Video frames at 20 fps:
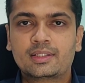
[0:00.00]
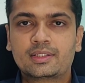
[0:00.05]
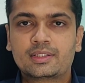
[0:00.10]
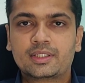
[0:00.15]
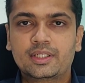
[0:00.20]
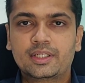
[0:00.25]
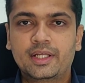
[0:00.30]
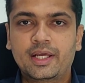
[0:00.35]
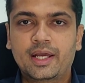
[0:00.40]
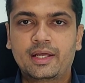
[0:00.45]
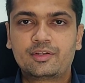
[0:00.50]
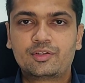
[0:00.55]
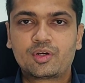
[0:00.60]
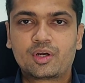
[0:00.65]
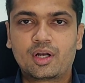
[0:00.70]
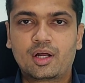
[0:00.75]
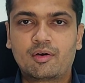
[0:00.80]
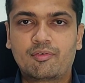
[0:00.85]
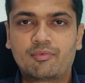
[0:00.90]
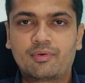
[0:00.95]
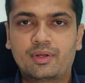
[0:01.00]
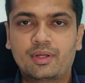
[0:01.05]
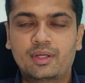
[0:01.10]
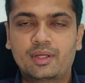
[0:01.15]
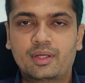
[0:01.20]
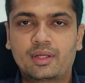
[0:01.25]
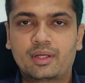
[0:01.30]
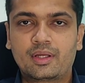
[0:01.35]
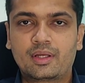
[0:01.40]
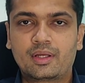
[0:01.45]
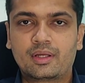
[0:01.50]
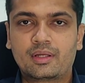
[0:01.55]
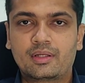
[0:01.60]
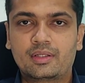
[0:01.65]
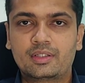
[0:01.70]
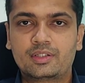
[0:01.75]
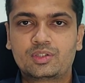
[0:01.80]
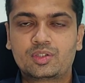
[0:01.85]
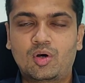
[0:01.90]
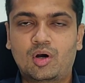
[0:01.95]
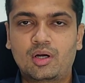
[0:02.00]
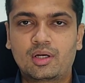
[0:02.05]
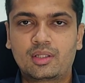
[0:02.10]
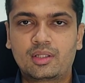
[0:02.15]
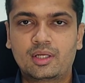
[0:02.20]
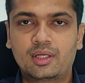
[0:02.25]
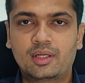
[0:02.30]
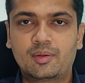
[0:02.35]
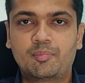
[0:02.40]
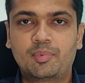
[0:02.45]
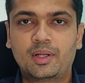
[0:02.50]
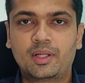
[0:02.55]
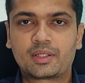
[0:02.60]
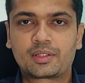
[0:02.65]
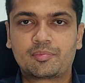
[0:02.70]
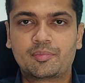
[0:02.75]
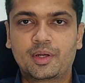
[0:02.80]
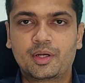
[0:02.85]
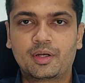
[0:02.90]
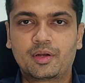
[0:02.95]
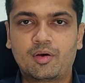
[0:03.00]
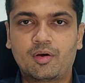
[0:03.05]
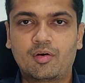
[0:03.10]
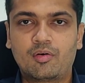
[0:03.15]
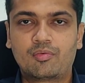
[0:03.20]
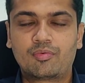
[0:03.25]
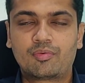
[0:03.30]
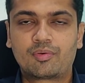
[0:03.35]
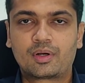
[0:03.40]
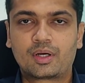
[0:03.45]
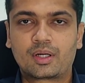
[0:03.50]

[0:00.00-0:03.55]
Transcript: CT angiography is not the replacement of